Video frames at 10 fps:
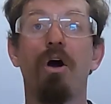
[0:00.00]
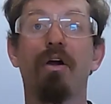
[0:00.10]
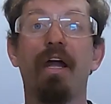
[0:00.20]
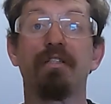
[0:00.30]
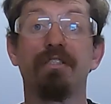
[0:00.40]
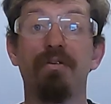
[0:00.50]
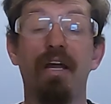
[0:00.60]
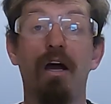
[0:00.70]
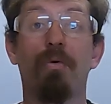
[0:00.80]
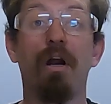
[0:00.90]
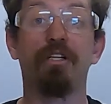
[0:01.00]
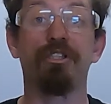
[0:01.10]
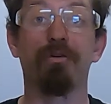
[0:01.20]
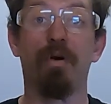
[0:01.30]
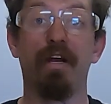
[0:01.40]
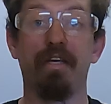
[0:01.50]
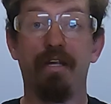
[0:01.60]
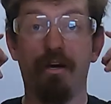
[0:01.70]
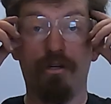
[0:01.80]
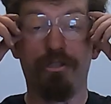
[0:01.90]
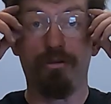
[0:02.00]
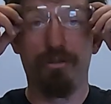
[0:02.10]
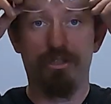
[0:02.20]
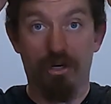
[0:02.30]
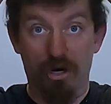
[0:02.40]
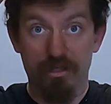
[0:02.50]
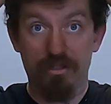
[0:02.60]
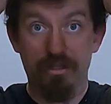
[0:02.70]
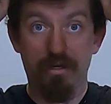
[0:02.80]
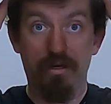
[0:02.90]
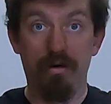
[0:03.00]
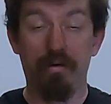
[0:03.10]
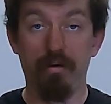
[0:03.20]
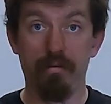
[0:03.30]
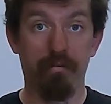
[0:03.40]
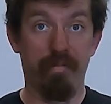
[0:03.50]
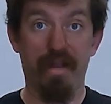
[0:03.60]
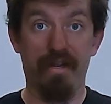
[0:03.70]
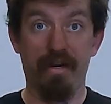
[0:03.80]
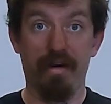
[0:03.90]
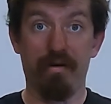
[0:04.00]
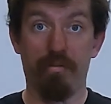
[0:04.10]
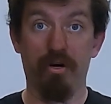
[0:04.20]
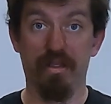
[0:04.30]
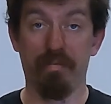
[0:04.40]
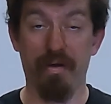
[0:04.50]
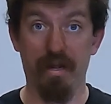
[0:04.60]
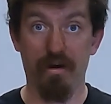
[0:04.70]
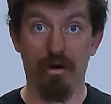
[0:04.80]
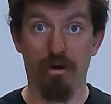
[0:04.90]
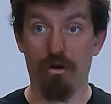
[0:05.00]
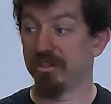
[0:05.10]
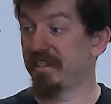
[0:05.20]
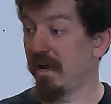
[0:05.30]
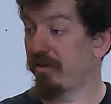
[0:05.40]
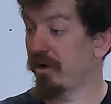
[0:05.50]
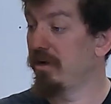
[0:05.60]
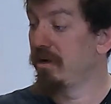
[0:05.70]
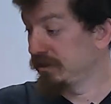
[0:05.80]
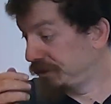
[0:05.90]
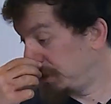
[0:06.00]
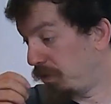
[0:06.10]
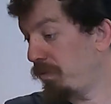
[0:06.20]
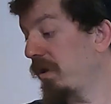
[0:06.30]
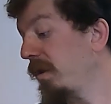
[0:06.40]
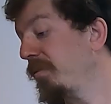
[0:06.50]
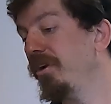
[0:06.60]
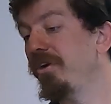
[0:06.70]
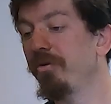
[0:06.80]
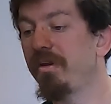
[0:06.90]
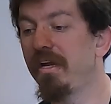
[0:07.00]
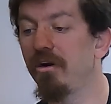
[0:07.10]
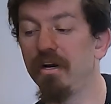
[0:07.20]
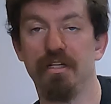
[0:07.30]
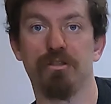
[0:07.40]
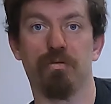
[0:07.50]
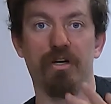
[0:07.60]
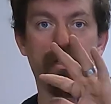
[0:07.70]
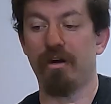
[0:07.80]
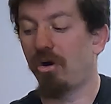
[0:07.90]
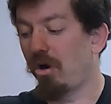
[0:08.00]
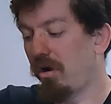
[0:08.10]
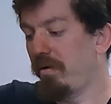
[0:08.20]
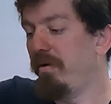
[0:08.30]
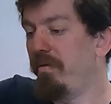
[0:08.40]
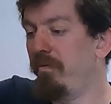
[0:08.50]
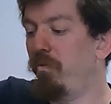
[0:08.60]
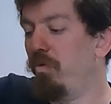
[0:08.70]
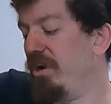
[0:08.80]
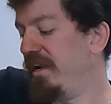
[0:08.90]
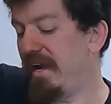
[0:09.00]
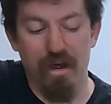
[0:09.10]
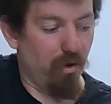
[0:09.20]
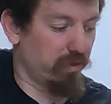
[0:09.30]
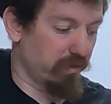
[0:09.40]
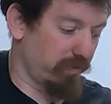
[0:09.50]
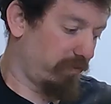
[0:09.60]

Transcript: Okay, so now we're actually ready here to start putting the pen all together. So what I'm gonna do here is we're gonna get our wood out,